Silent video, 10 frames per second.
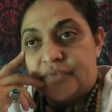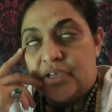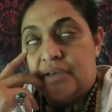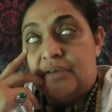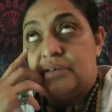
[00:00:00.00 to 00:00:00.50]

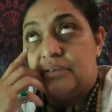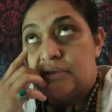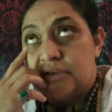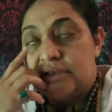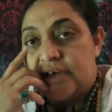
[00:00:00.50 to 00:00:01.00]
oh,
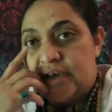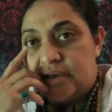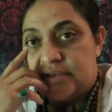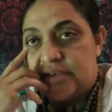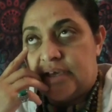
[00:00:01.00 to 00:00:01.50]
this
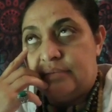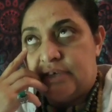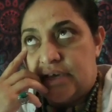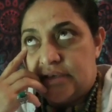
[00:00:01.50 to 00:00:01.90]
day, same,